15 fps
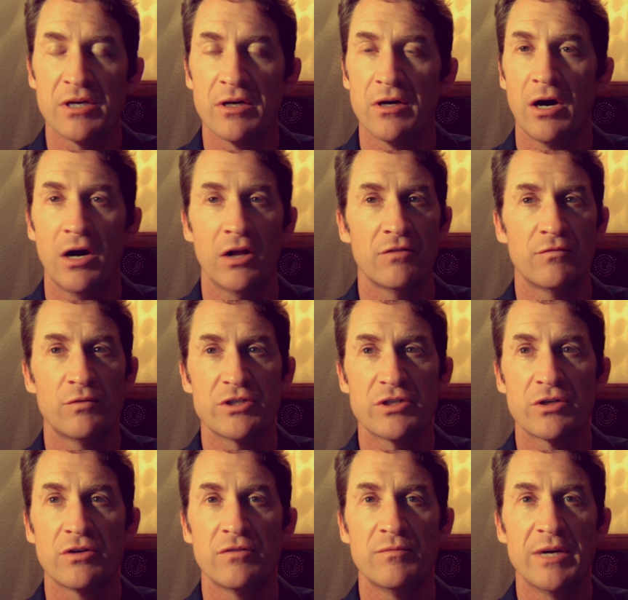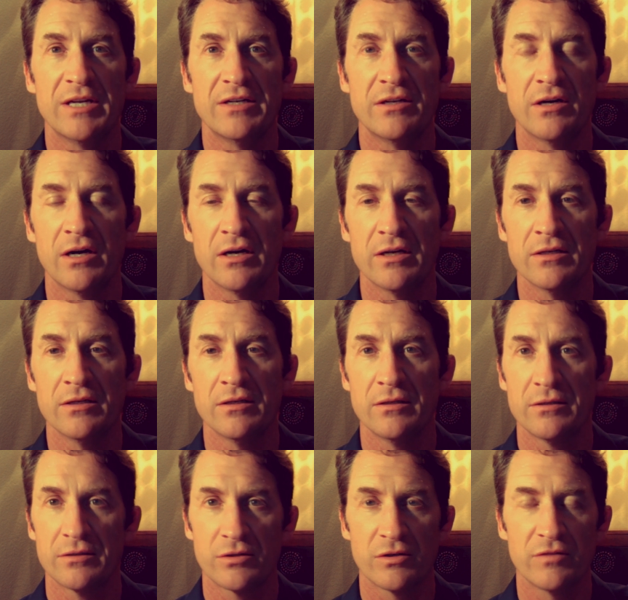all of which could
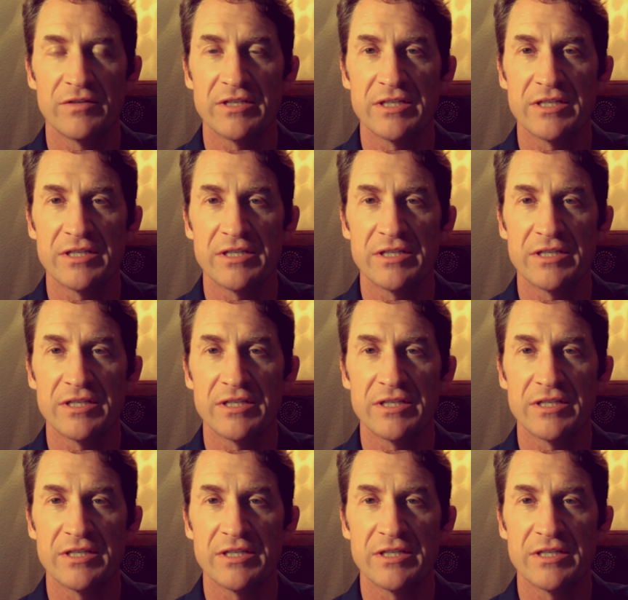have